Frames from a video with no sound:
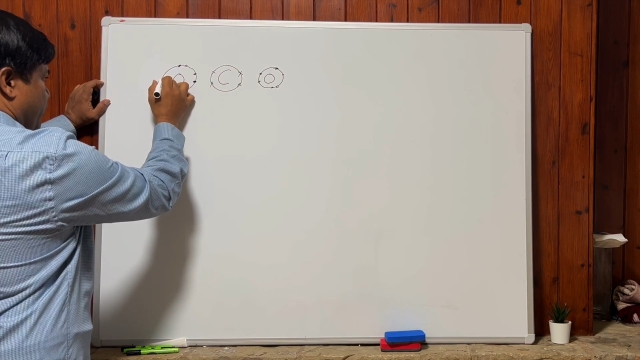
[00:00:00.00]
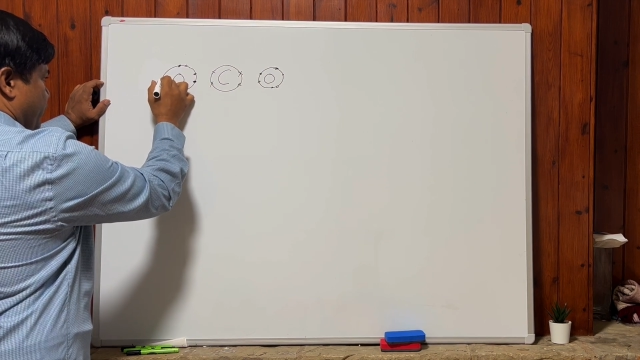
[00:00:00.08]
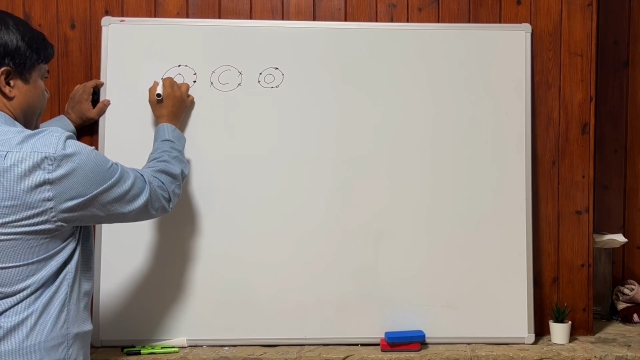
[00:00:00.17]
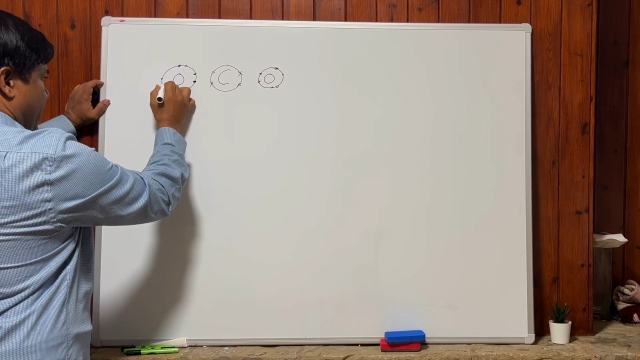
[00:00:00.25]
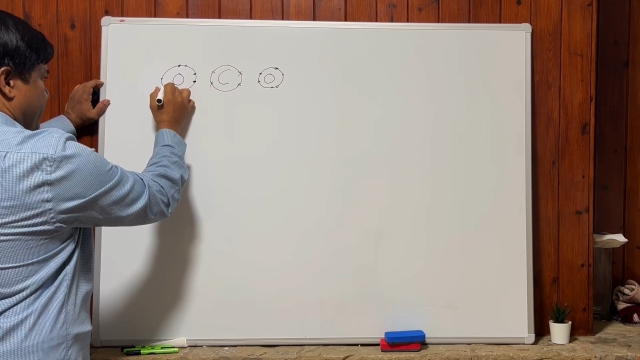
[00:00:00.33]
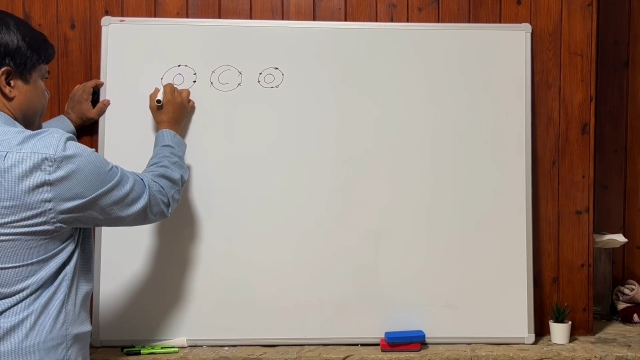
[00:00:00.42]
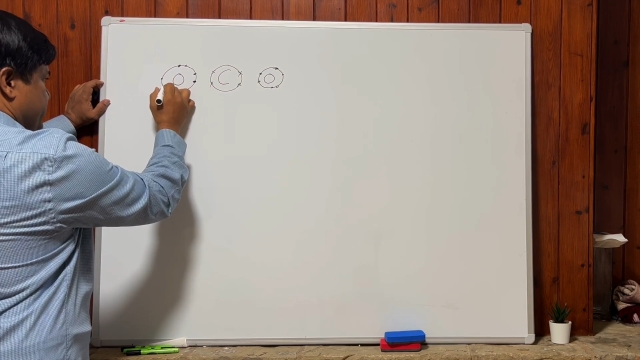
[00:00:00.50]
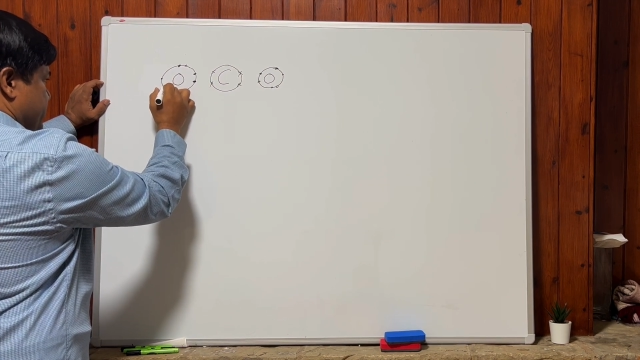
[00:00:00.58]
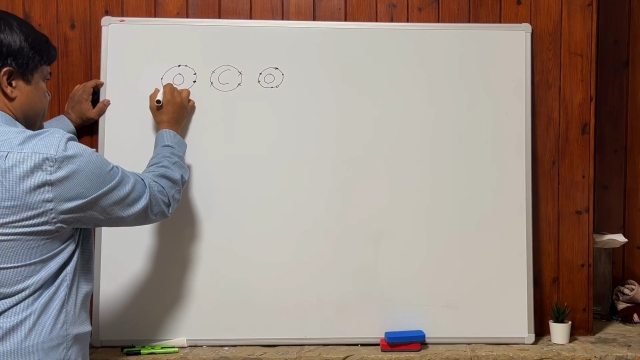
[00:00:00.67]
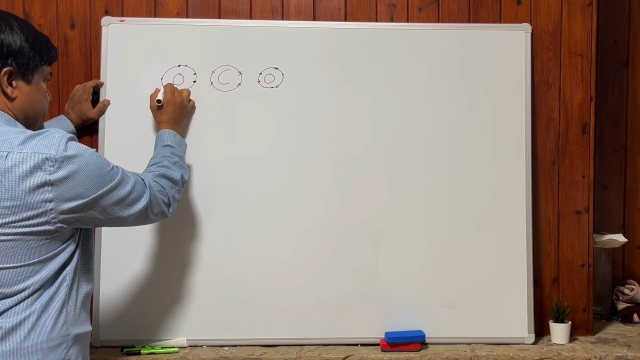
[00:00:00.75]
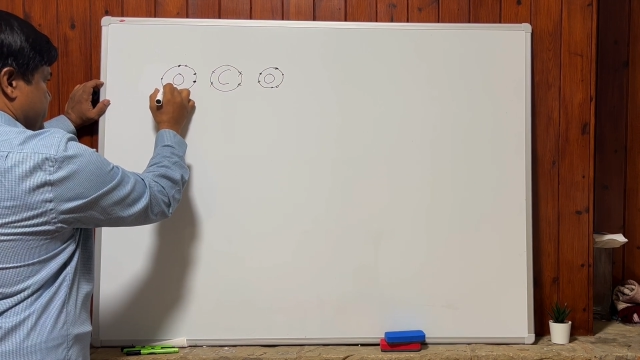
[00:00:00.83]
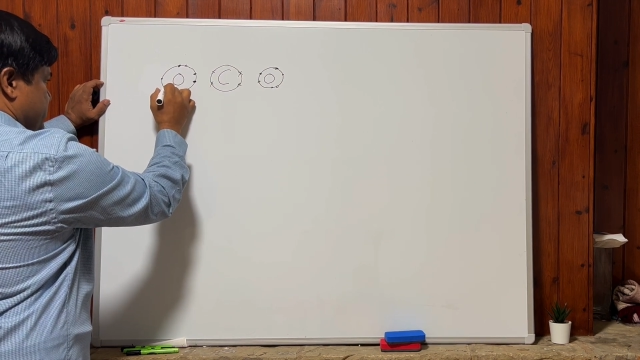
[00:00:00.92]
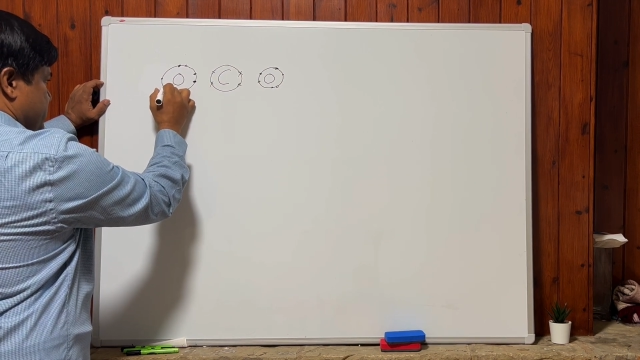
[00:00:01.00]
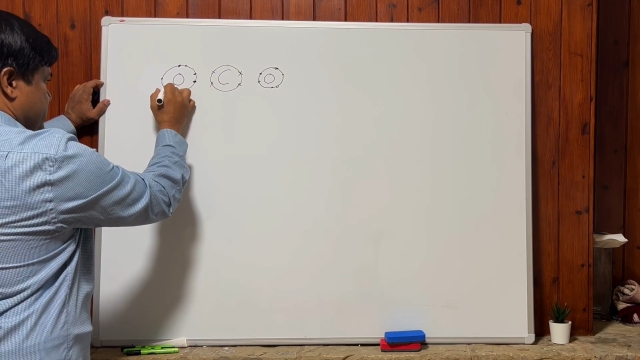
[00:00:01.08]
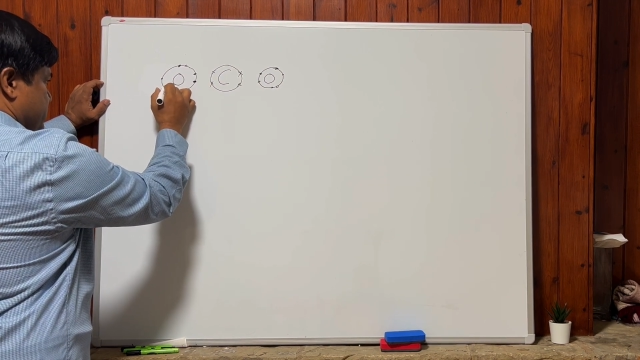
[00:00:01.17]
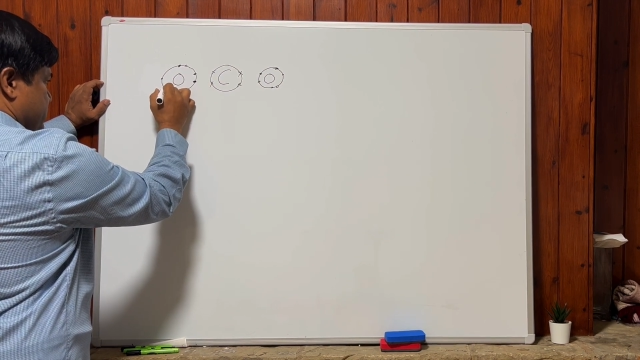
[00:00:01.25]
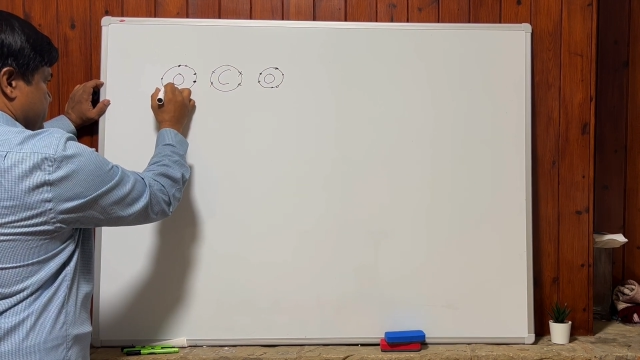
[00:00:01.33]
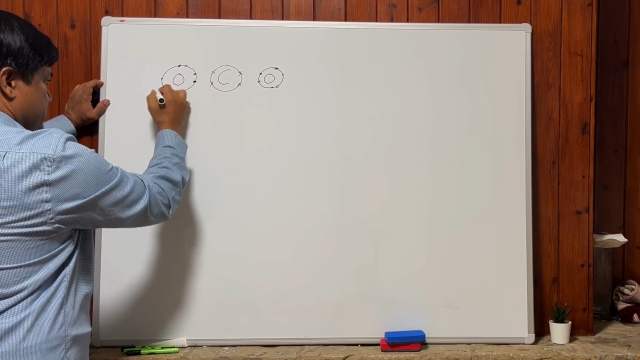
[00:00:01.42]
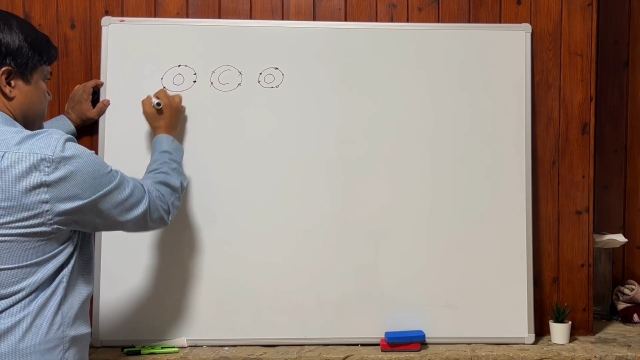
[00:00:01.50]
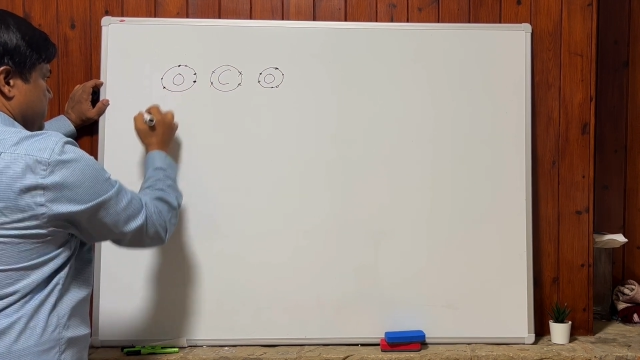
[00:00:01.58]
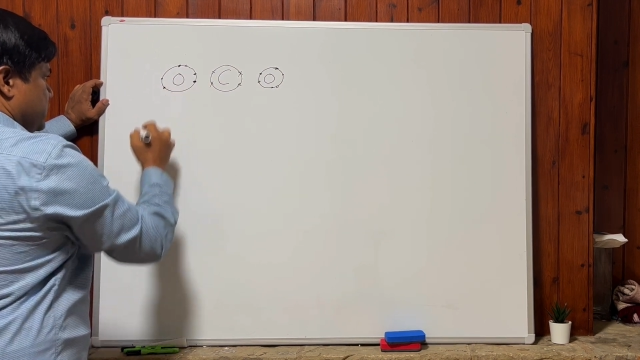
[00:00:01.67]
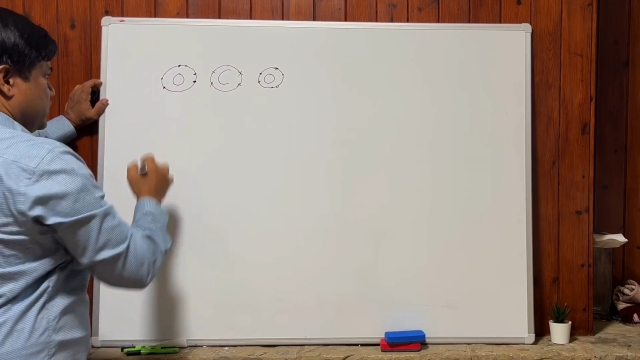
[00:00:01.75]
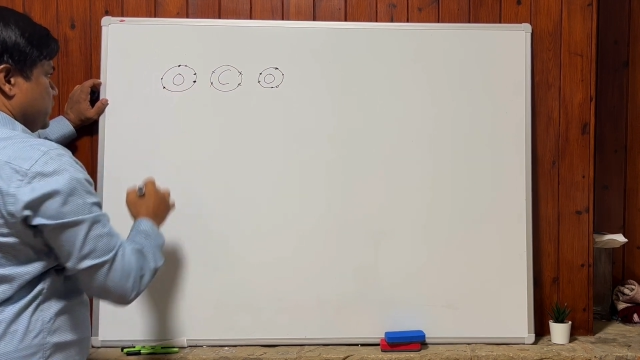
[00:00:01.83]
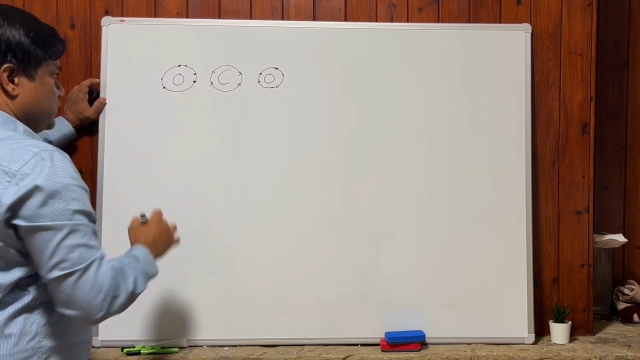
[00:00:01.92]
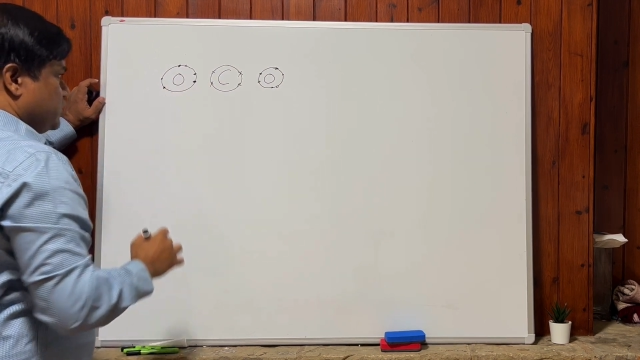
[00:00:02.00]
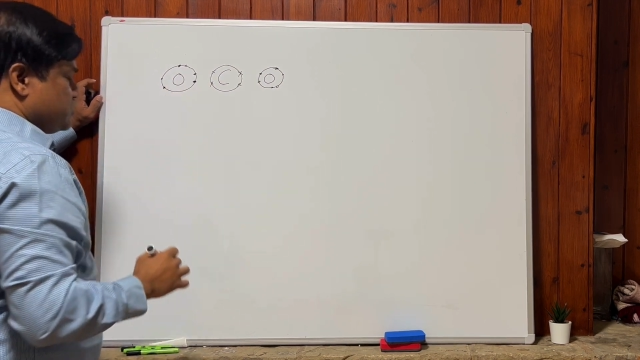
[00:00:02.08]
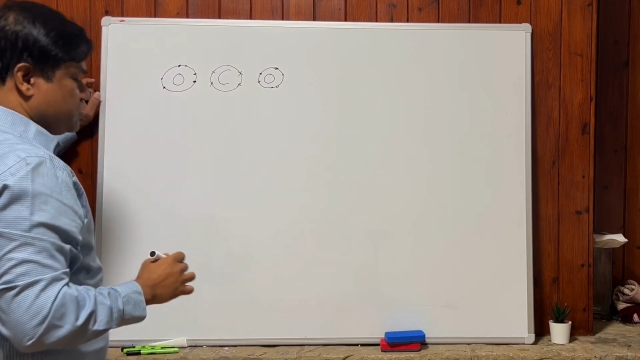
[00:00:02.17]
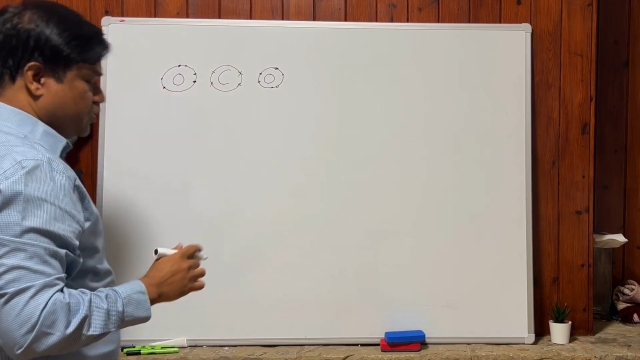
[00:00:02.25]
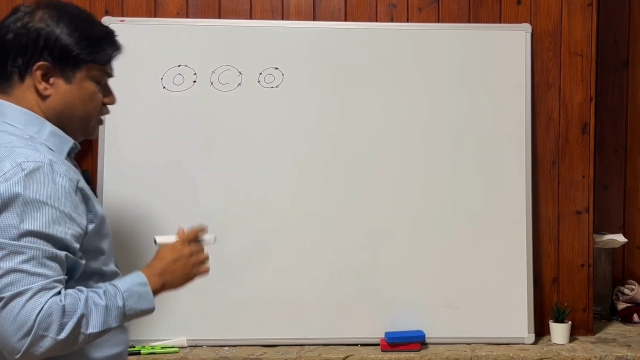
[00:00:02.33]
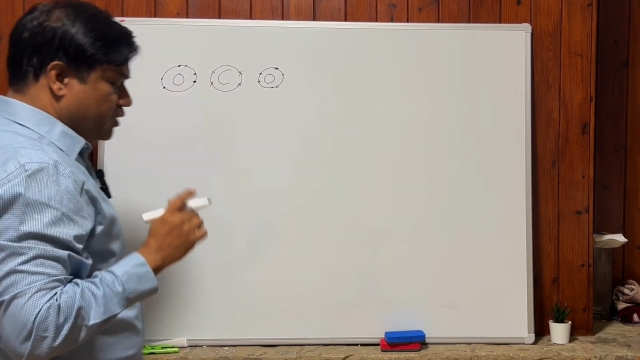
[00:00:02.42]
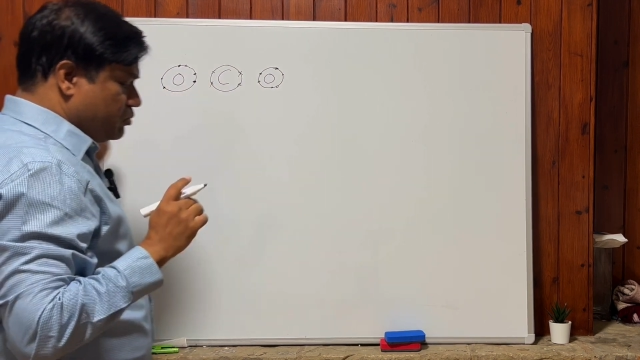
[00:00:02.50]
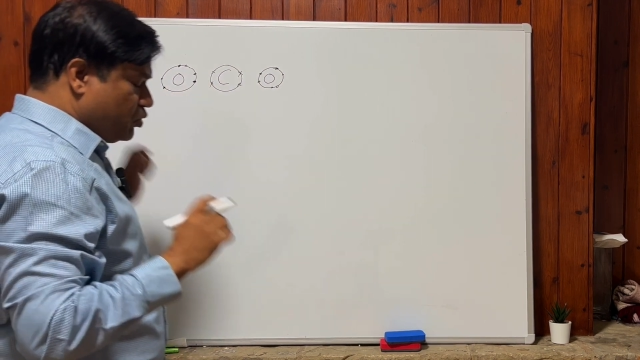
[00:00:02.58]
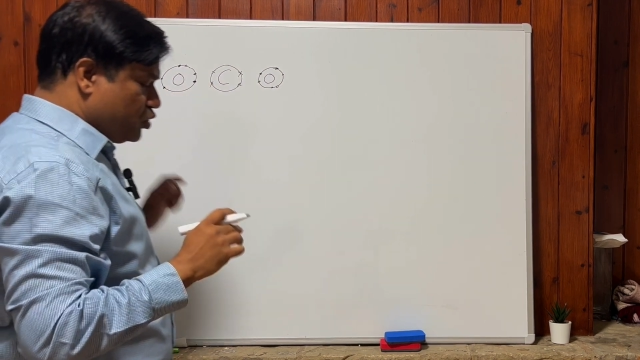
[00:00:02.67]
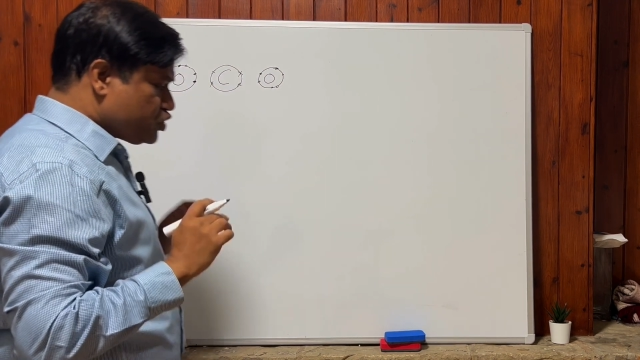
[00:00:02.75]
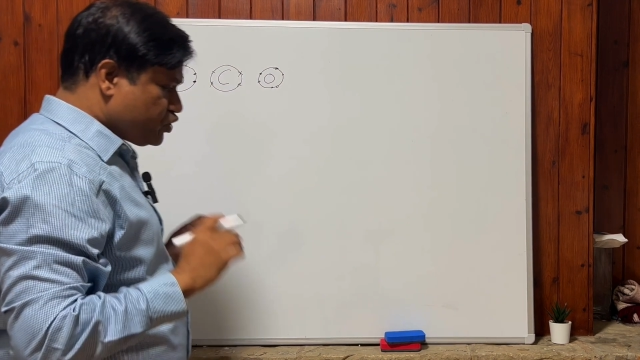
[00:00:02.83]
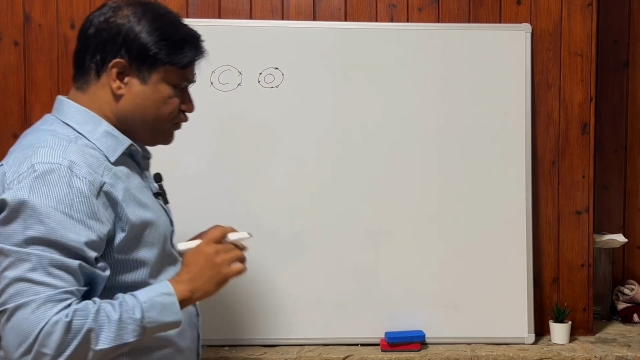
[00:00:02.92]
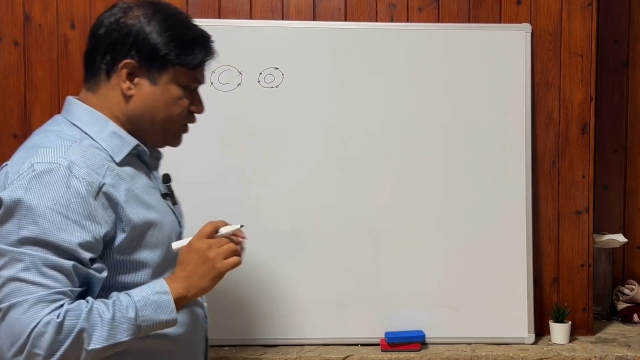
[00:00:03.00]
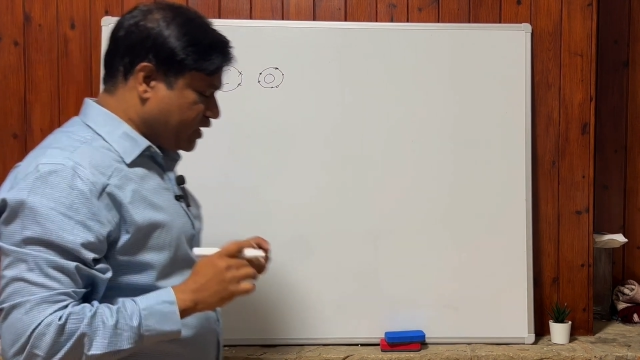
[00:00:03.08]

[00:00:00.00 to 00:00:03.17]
5, 6. So in most of the